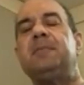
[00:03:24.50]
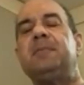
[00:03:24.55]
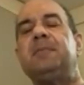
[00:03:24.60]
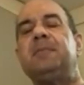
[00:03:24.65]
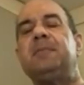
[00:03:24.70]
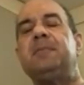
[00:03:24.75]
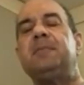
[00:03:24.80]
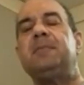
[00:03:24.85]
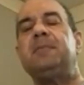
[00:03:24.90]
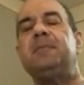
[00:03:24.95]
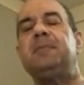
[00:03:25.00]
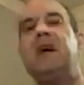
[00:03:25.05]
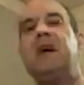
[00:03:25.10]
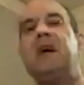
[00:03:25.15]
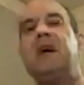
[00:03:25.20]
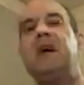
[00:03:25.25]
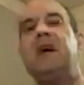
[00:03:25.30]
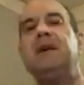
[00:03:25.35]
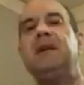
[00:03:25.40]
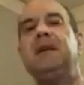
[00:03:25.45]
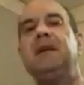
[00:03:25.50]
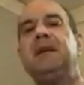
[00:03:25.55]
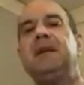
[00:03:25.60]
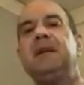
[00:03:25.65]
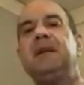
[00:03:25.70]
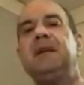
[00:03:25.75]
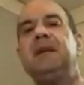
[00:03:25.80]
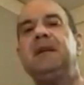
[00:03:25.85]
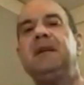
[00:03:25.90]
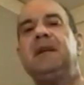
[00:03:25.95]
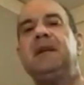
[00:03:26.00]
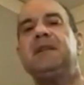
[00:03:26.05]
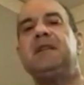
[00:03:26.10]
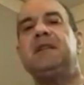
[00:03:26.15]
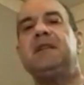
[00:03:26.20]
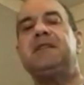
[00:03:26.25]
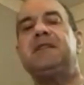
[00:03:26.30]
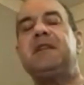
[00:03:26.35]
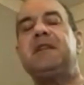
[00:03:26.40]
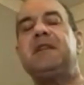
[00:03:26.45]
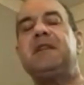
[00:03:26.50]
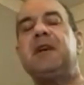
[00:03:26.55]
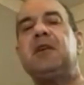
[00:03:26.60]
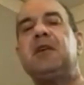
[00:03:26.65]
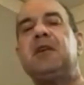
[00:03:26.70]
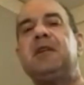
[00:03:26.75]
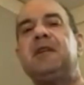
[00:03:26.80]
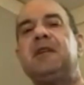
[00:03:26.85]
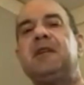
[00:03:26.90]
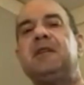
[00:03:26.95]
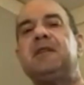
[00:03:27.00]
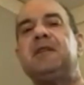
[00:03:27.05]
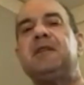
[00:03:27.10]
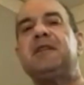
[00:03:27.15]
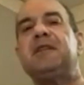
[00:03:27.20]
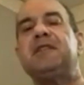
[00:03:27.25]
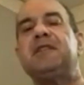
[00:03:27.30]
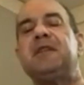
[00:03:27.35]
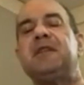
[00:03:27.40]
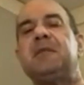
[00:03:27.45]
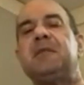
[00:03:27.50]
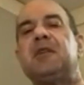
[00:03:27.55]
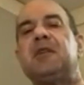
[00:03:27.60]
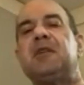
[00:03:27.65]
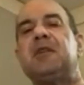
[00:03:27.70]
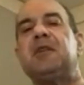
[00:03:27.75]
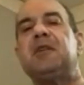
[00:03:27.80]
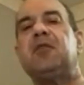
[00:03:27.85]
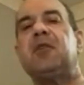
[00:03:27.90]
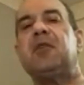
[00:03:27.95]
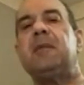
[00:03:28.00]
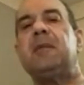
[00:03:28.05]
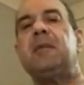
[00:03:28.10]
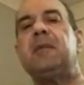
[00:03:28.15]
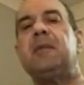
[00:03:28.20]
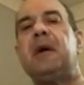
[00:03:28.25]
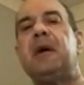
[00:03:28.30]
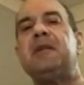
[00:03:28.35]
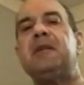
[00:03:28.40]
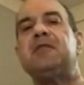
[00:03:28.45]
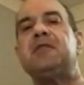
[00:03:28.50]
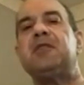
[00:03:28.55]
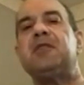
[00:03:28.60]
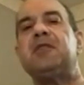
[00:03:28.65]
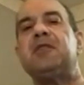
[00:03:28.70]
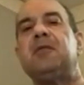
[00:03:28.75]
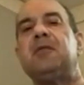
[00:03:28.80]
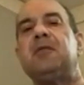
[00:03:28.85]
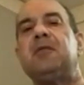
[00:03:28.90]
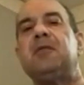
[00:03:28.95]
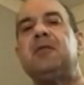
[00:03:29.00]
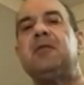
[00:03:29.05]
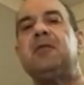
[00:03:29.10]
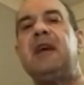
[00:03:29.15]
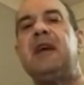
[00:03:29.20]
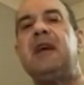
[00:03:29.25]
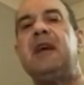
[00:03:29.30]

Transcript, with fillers: the uh, to stay on the sixty milligrams of prednisone.